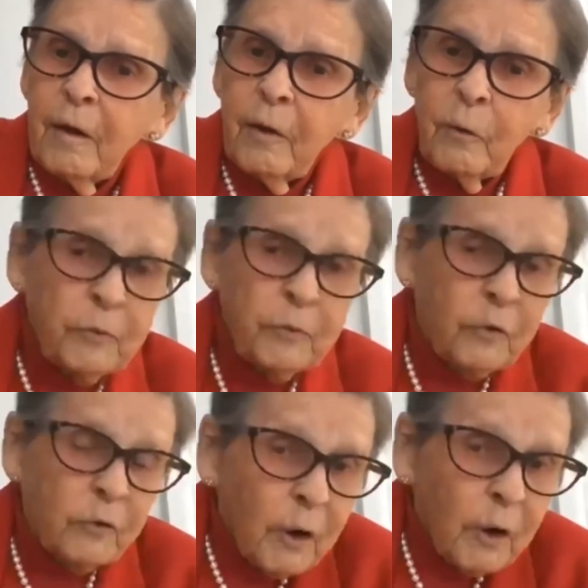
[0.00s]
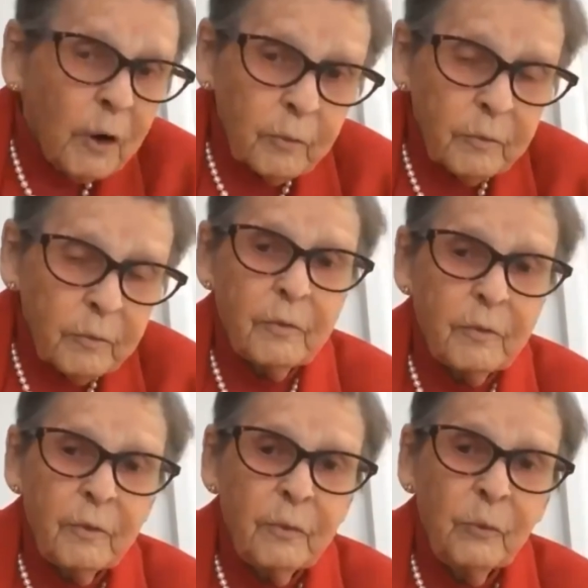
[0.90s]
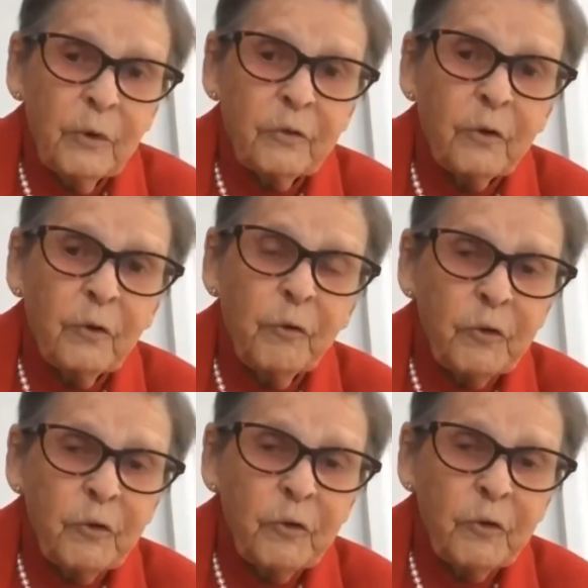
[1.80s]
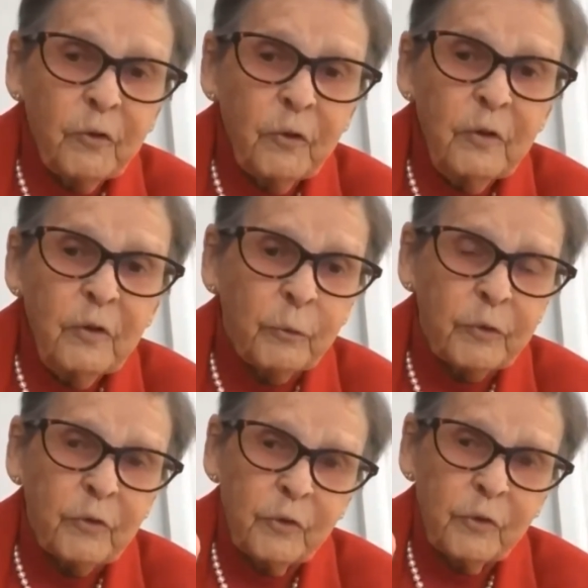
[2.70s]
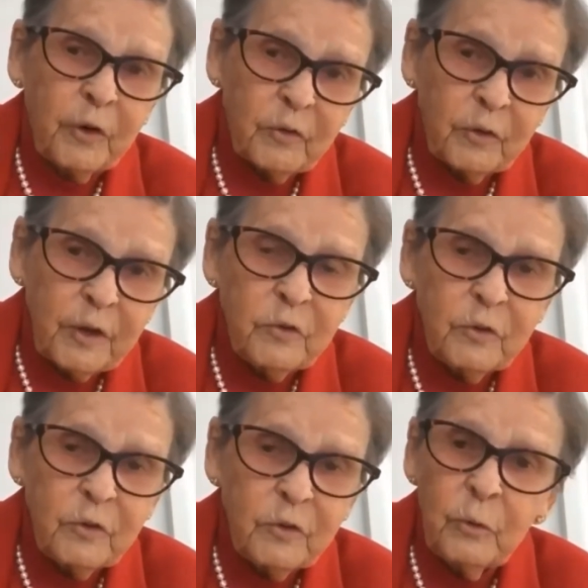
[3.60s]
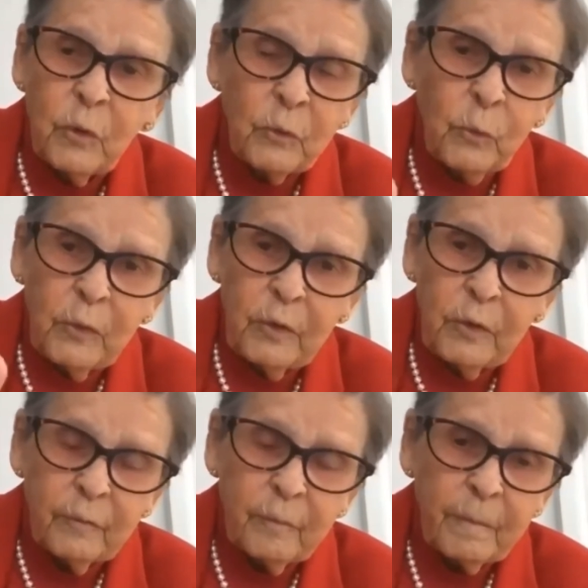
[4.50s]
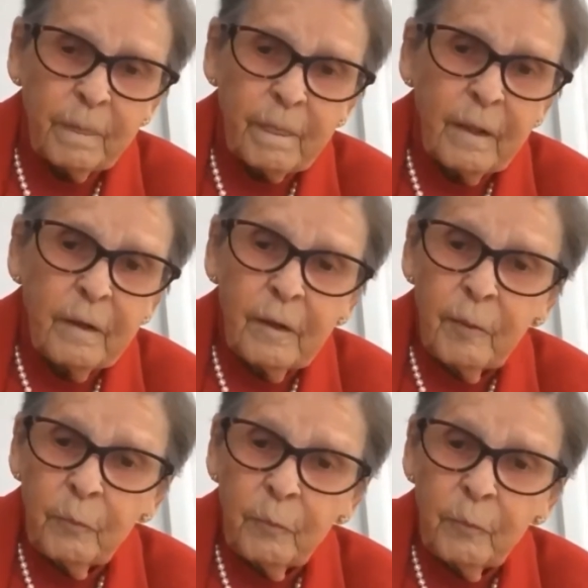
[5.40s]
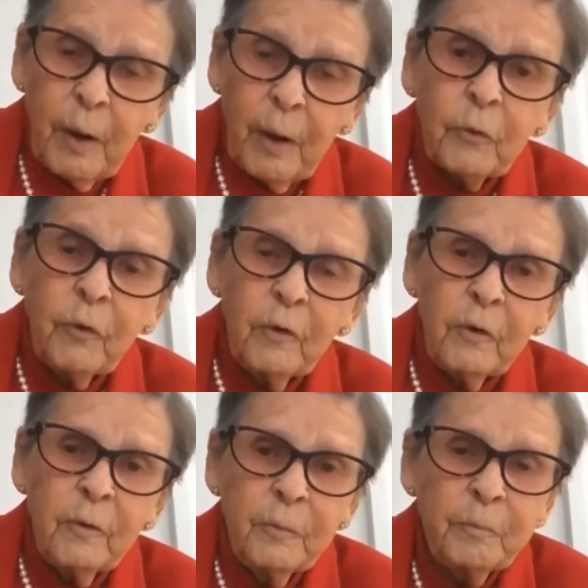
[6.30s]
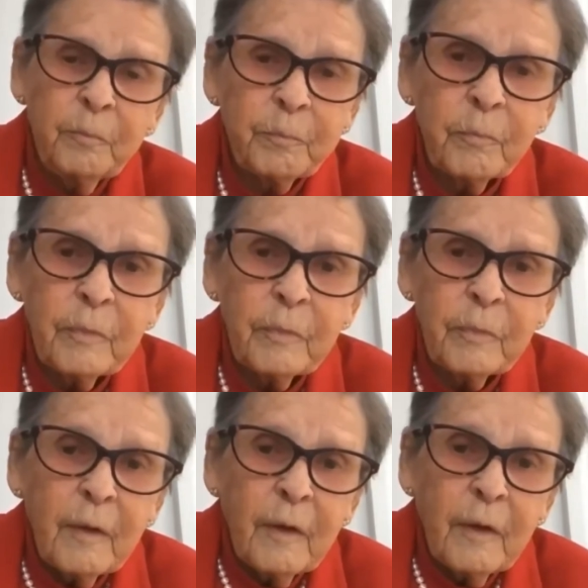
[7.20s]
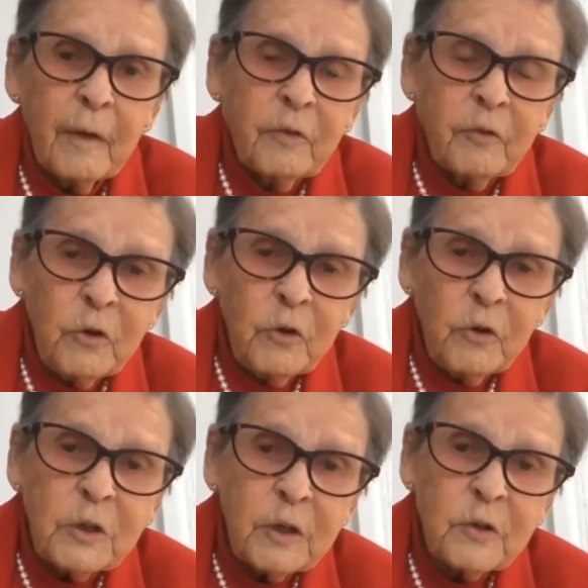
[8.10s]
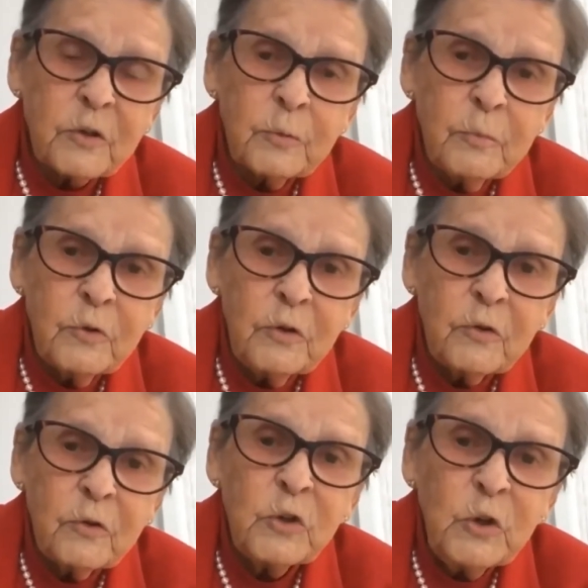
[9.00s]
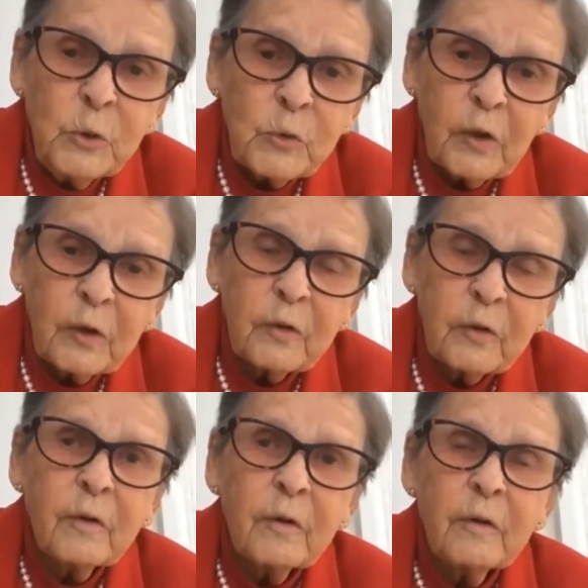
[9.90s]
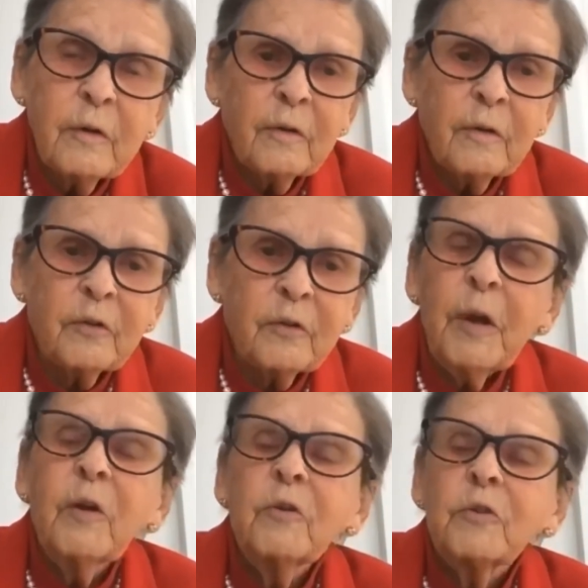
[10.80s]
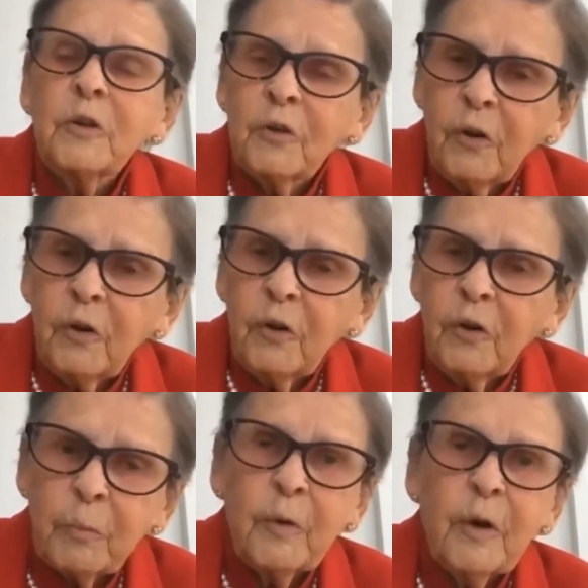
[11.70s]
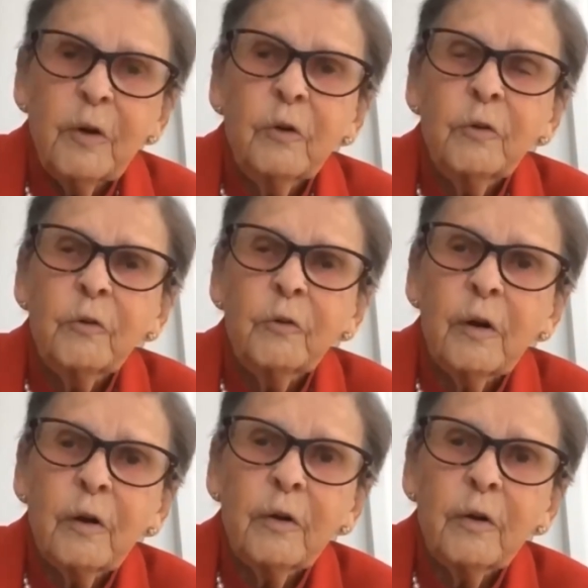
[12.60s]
What was her trouble? Was it her physical disease? Was it her isolation? What was it? Perhaps all. As soon as she touched him, Jesus knew that some energy had gone from him, and he turned around and